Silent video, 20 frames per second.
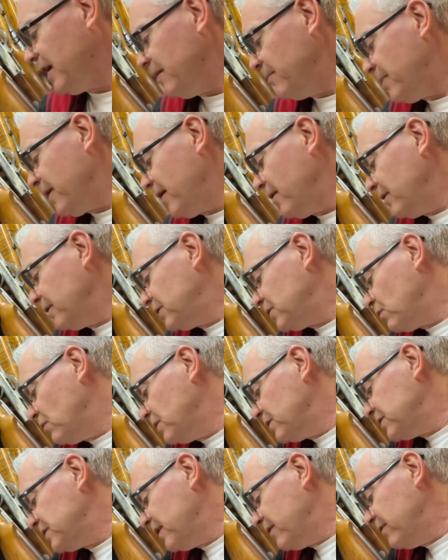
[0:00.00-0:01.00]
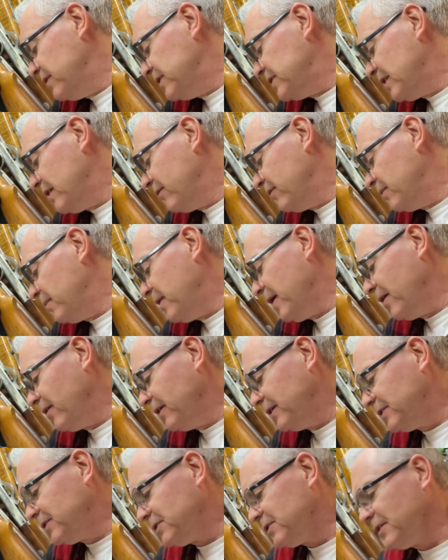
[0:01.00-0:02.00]
8 pellets, 177
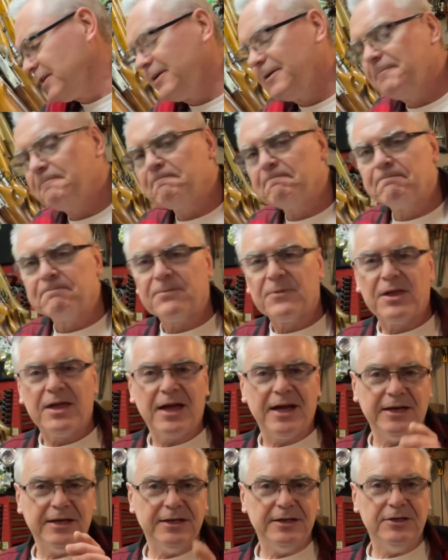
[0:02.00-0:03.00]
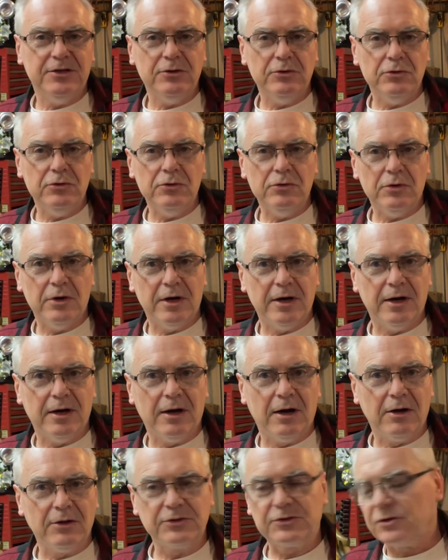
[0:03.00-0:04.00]
pellets. I did do
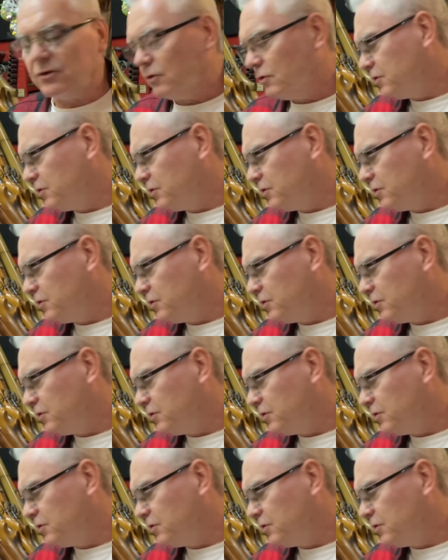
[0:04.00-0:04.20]
also